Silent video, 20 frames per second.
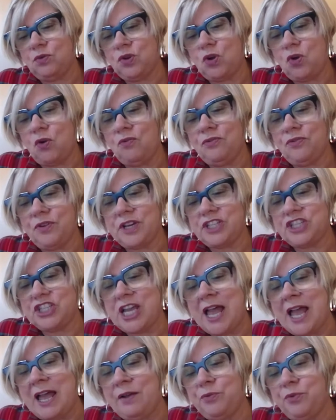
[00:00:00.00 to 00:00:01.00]
called Call for a
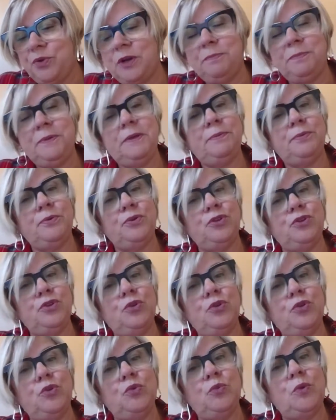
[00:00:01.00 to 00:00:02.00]
Chat, where people
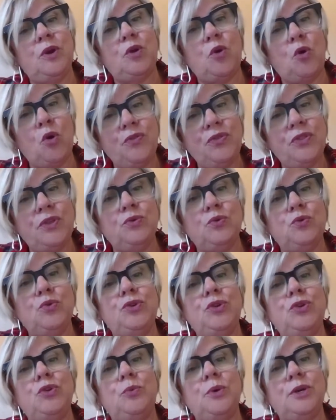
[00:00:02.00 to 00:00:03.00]
who were on their
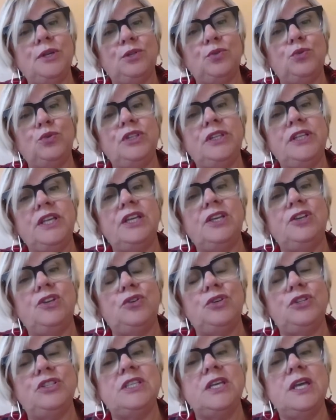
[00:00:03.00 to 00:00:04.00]
own, who were lonely,
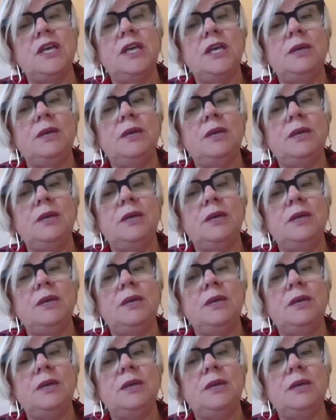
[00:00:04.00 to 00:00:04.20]
could